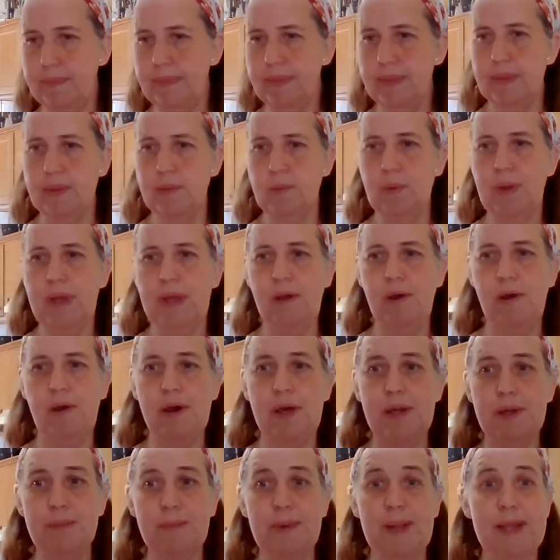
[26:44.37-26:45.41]
going
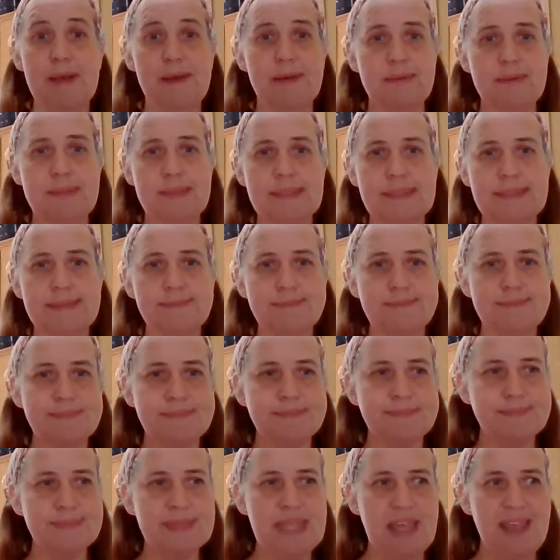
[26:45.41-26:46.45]
on around
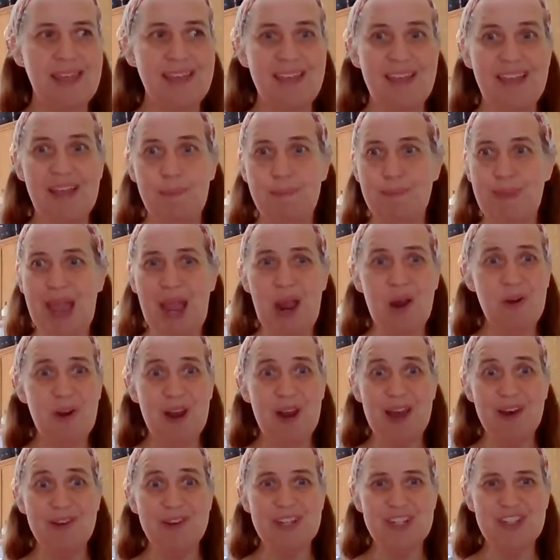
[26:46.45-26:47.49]
power
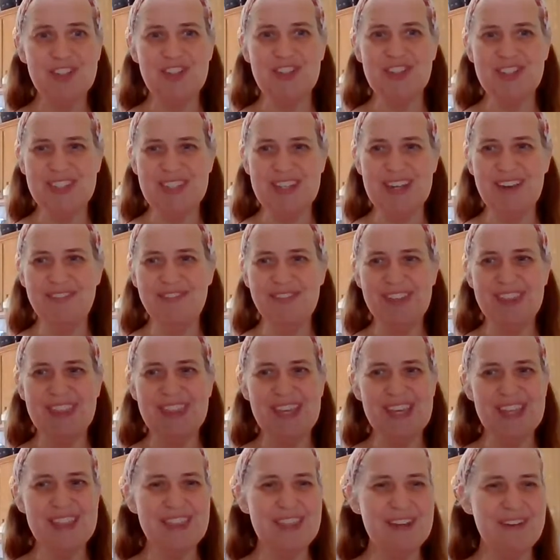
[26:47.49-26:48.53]
outages and
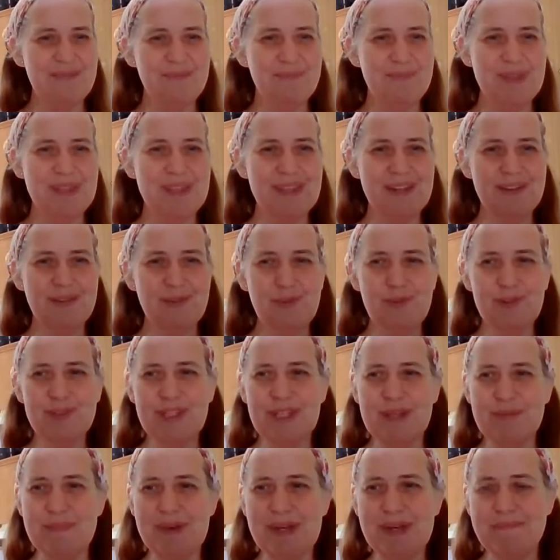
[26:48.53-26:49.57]
everything that have been holding
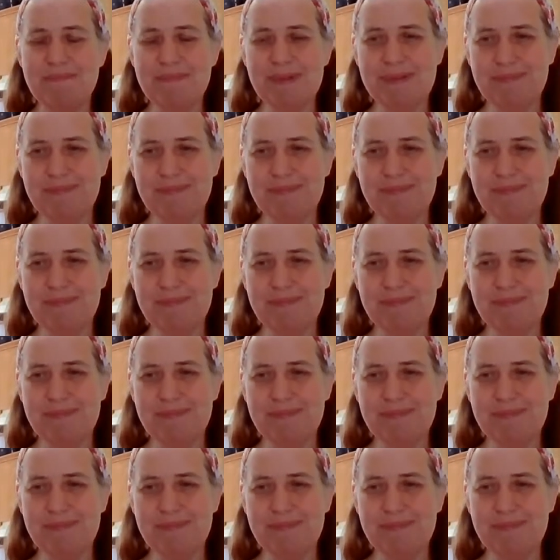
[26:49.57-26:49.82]
him up.